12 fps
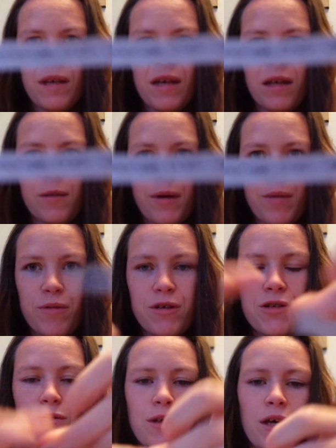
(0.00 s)
I think the
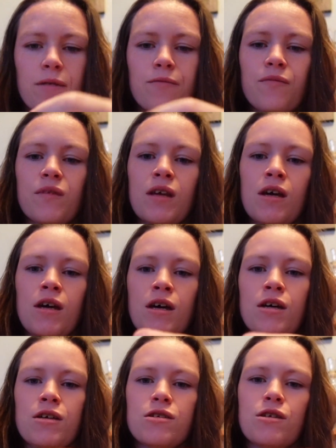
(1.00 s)
paper's too thin.
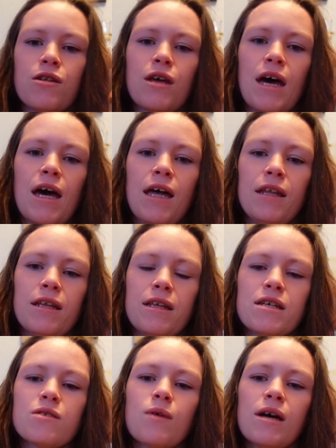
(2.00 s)
So then
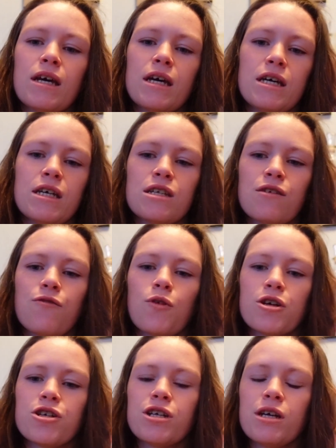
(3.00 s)
this one is The
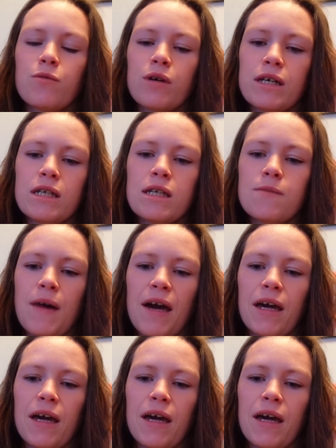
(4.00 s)
Fortunate Ones by